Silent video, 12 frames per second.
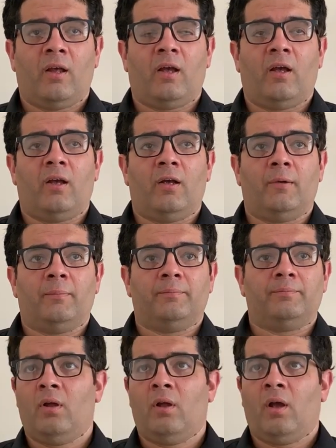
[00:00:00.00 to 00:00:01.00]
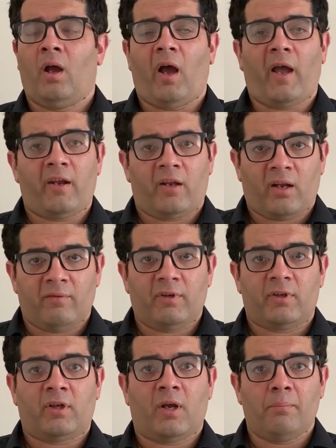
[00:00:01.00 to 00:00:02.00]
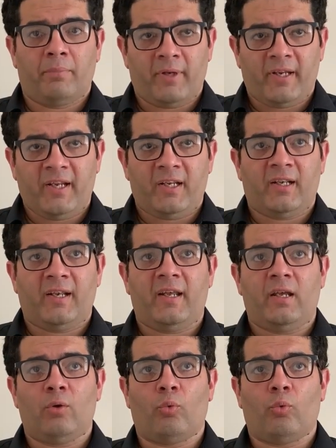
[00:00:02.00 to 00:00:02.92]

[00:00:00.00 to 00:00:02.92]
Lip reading: I recovered completely